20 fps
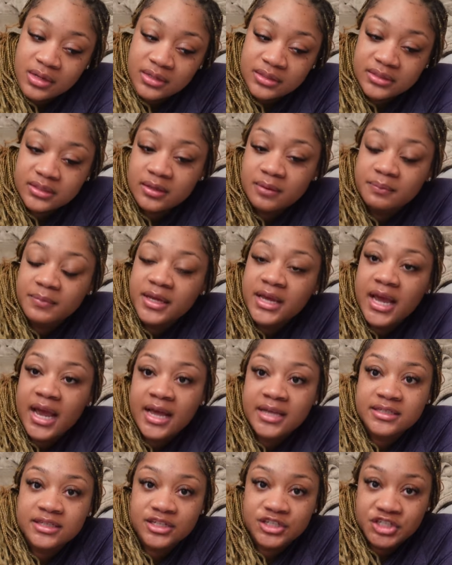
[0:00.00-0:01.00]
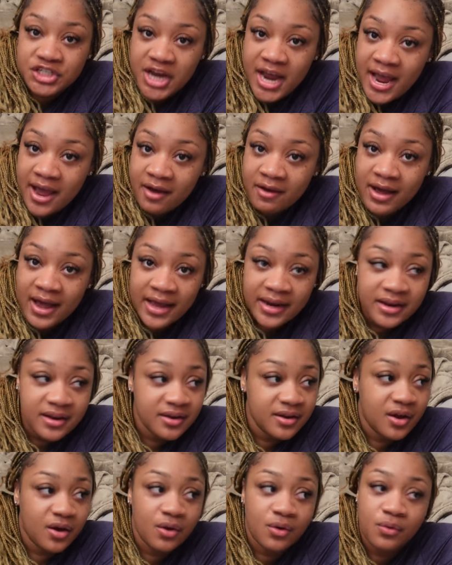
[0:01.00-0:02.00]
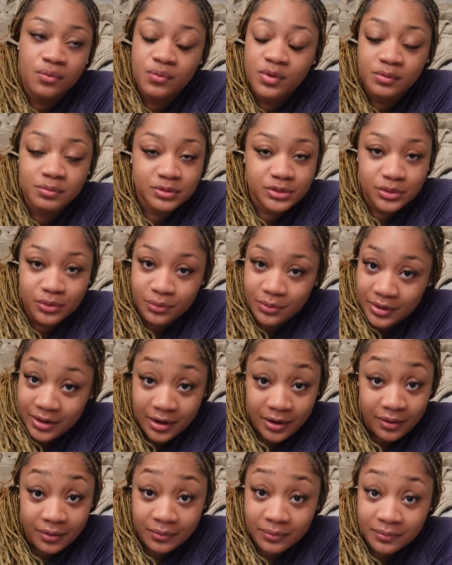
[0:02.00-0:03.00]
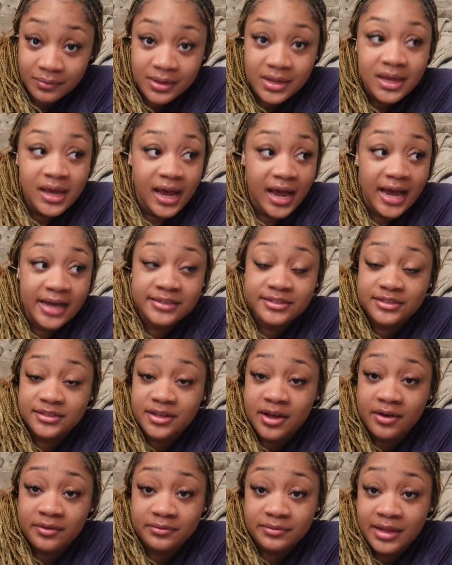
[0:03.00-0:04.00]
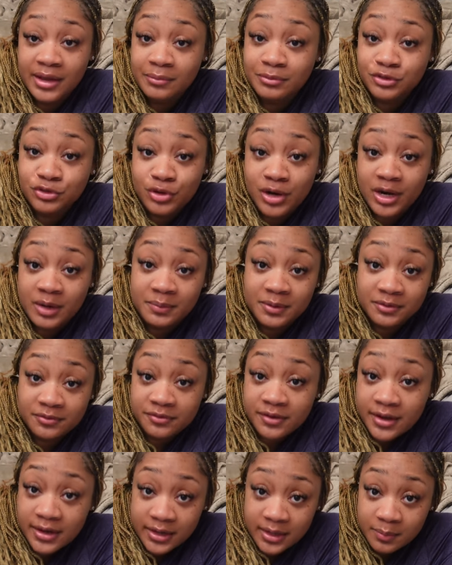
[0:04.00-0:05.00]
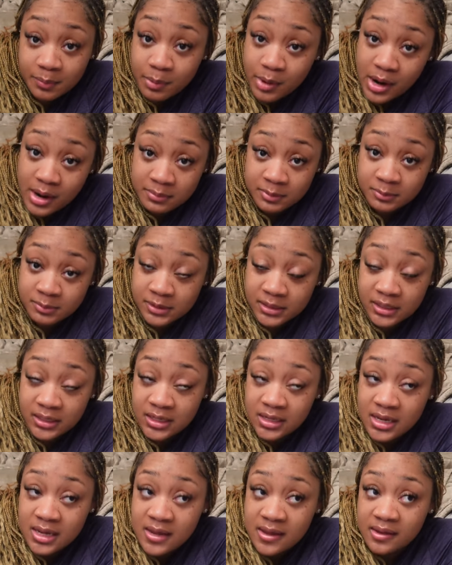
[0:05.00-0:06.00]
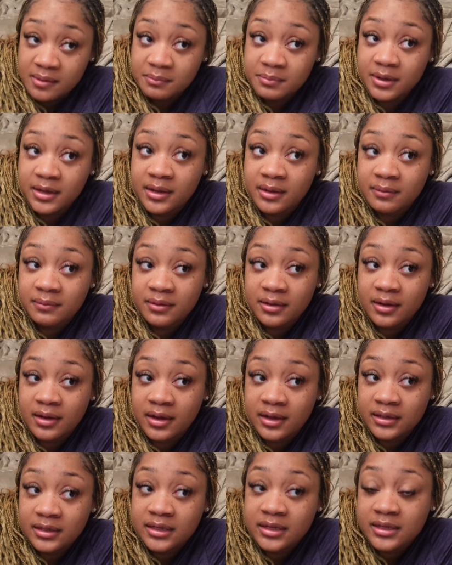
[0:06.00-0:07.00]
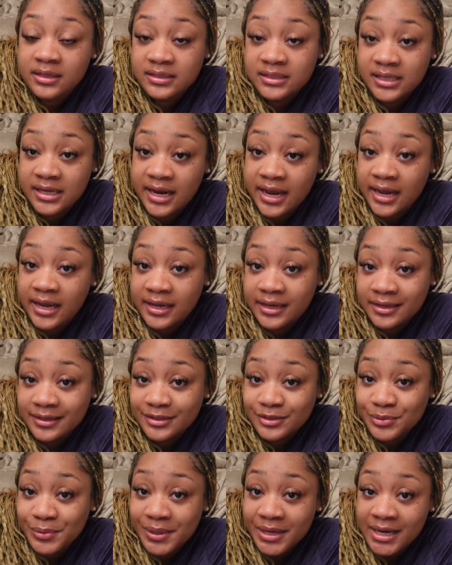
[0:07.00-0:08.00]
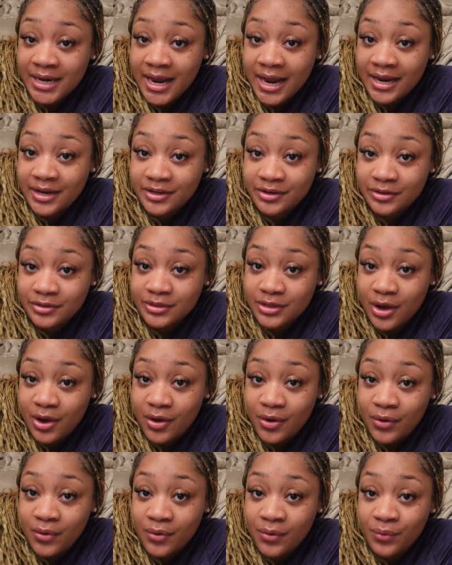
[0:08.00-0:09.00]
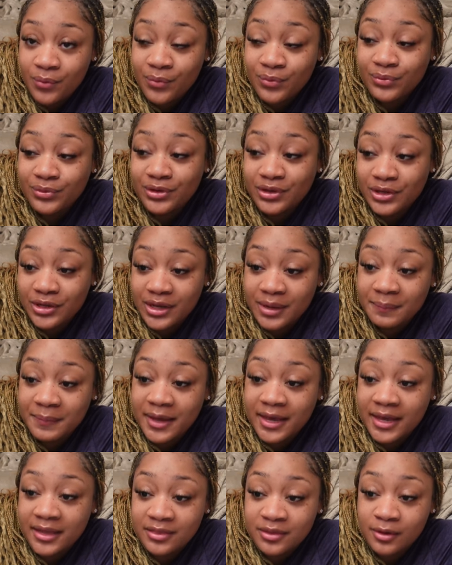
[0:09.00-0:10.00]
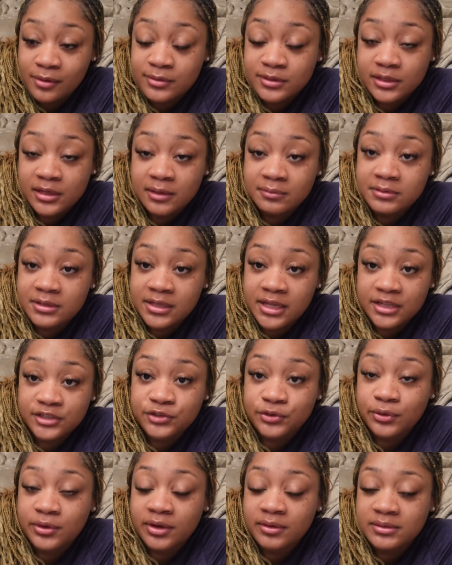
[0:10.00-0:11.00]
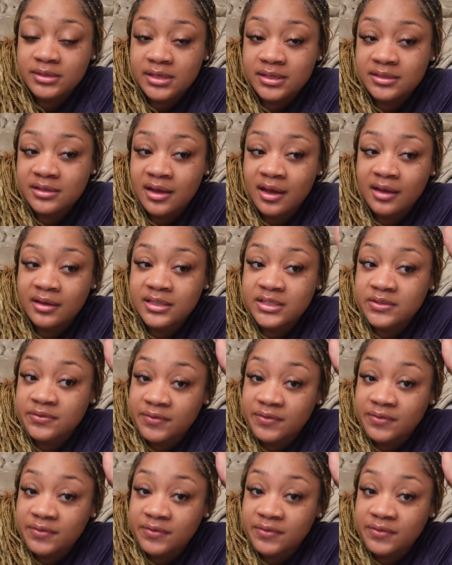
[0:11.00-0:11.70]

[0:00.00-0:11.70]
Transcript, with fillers: to me as a child. I didn't know what was going on. I just thought they were trying to be funny, probably. But Aliah today, 29 years old, looking back at those clips that they showing on TikTok, it's